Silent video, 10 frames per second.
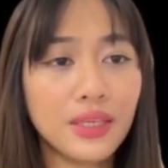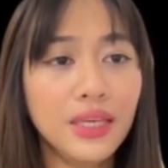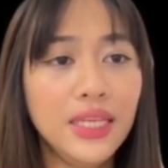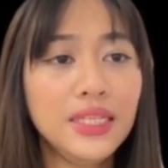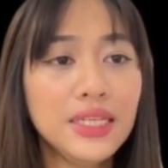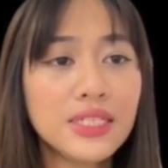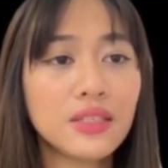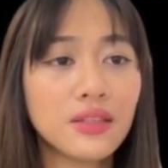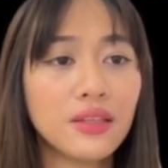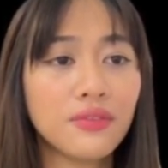In the years
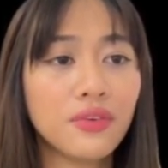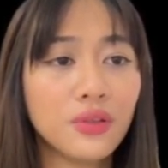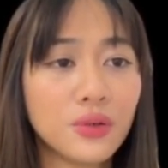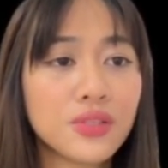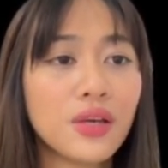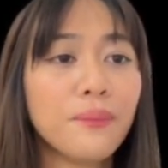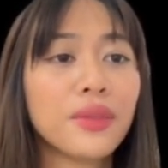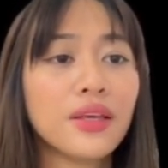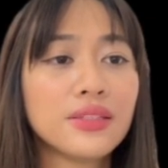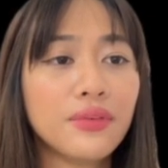that follows,
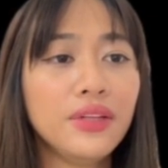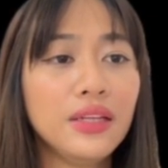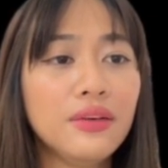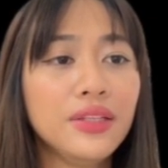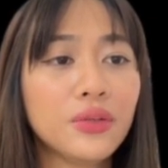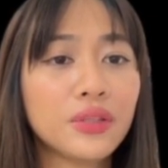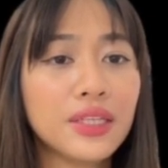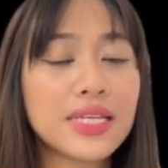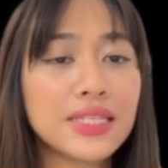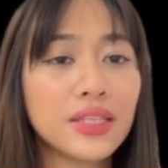7-Eleven
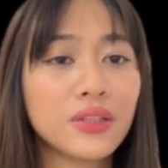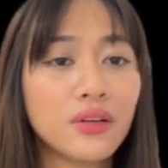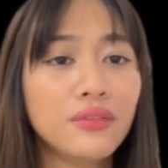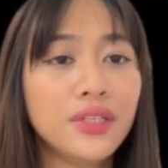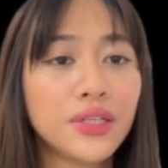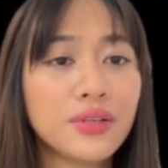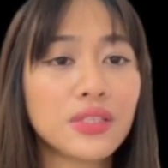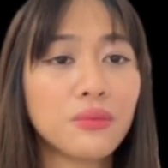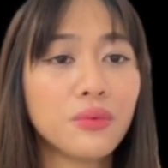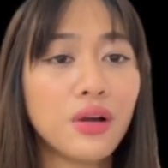total asset turnover decreased
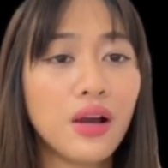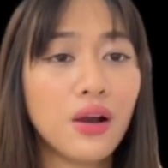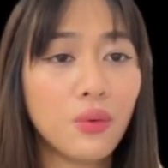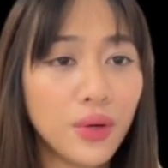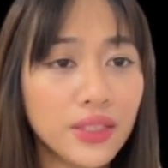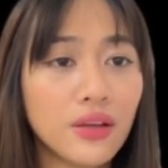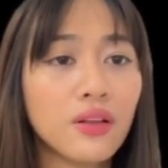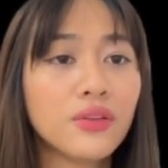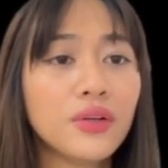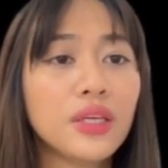somewhat,
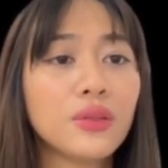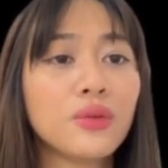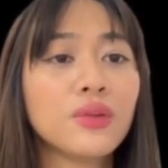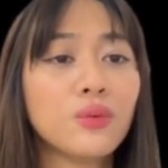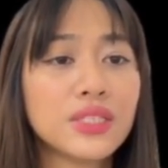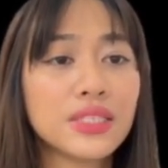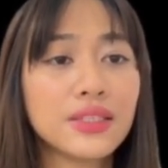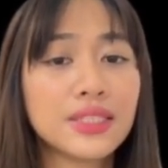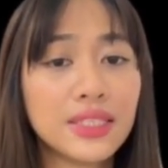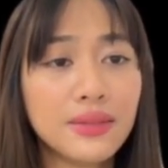although it was
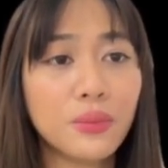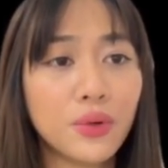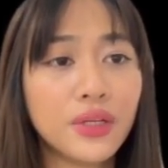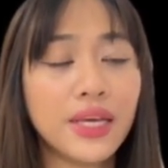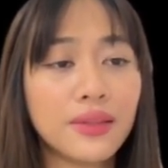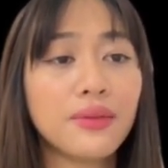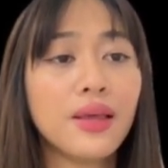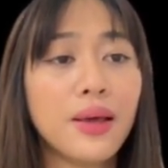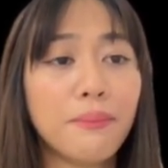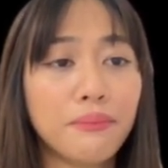still more than
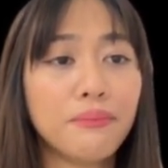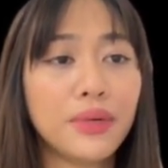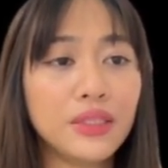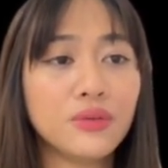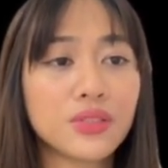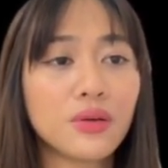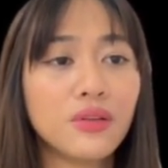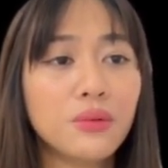MyNews.